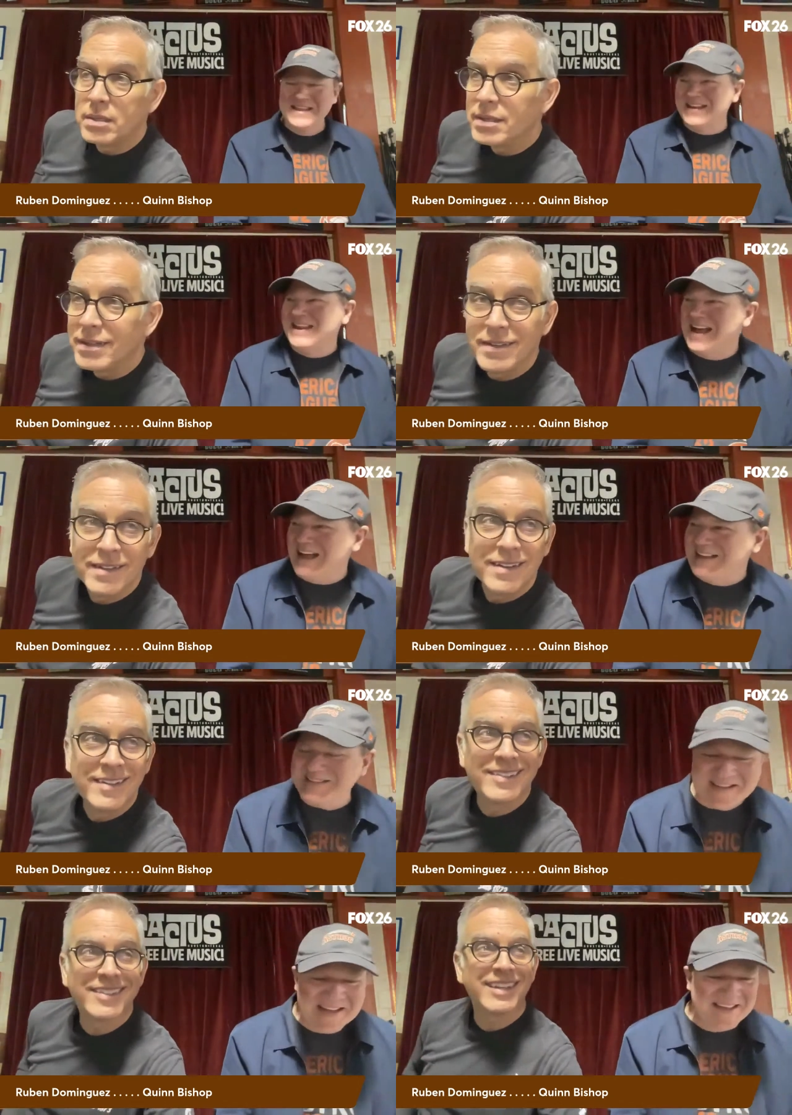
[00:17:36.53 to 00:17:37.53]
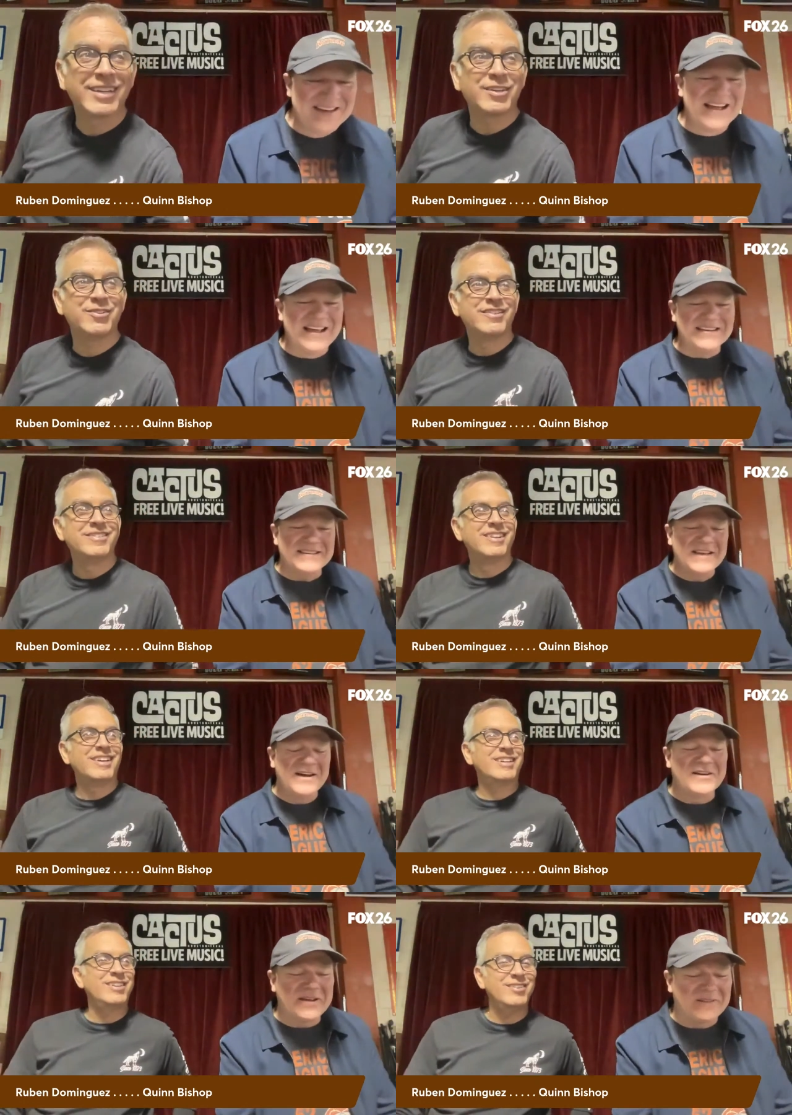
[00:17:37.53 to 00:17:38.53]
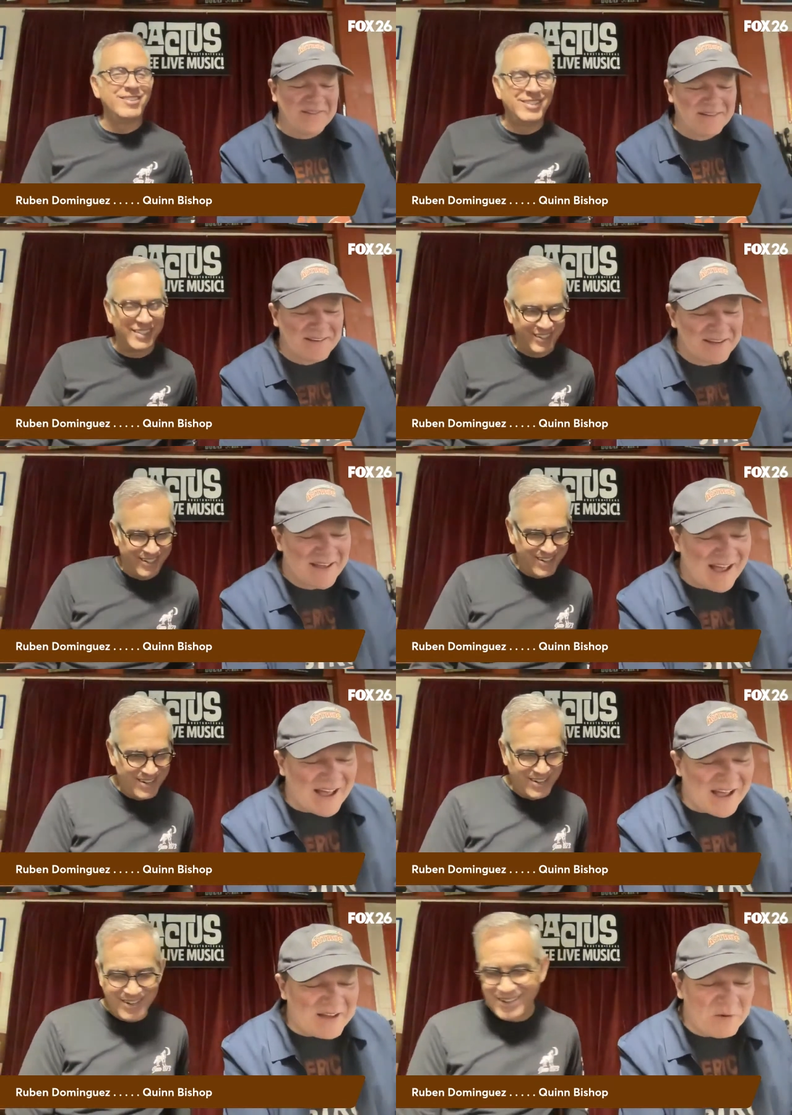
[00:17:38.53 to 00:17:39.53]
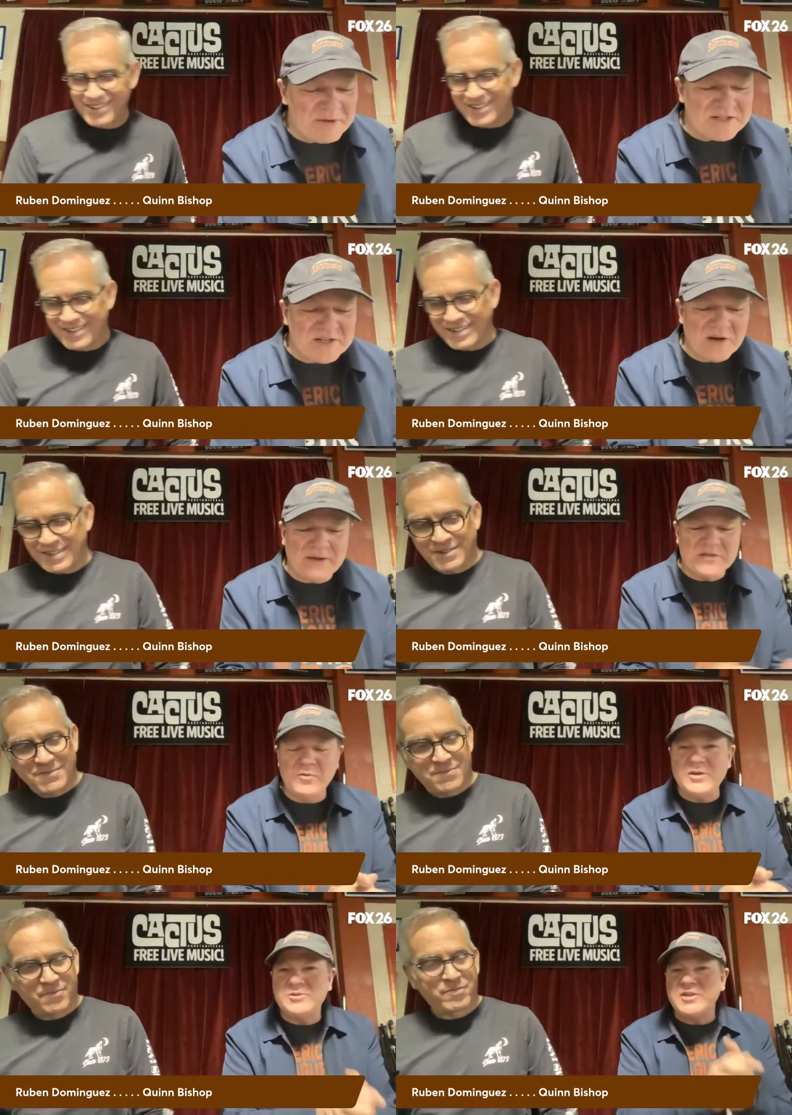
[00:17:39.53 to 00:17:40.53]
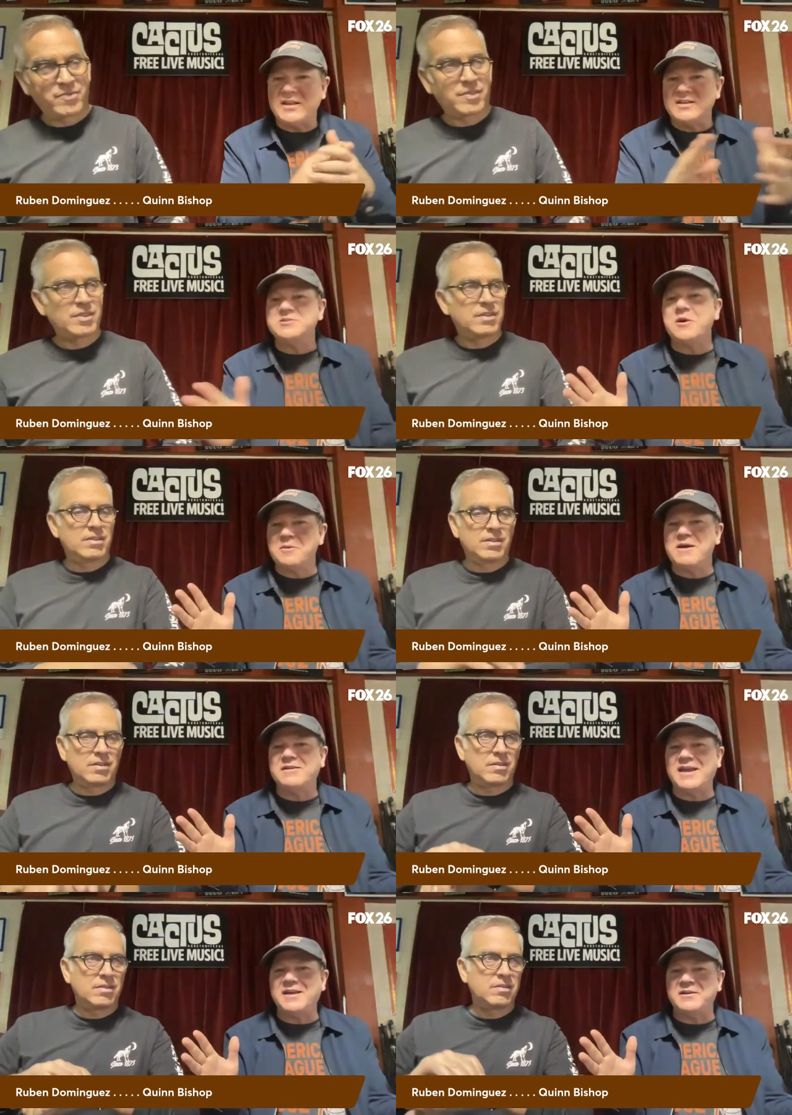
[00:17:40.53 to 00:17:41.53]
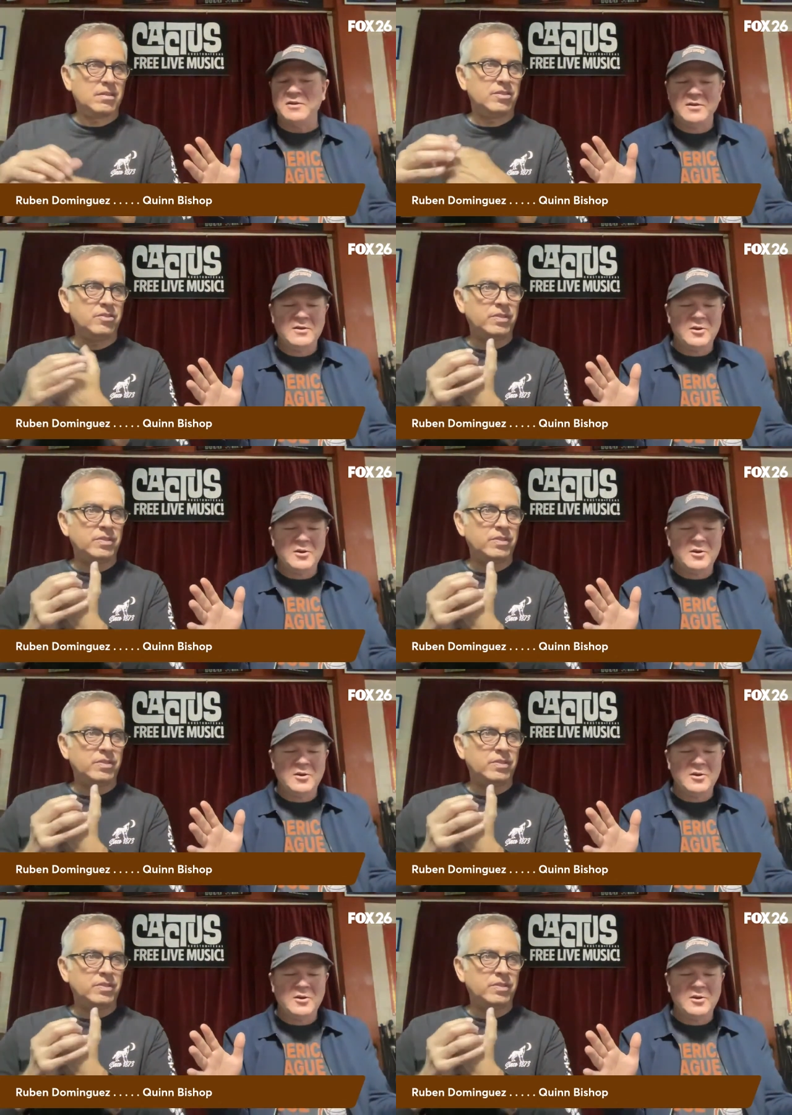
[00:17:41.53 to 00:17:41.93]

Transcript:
Speaker 1: nice. Thank you. Nice. Thank okay. You. Uh, Ruben, let's talk about some reissues and let's talk about like let's do it.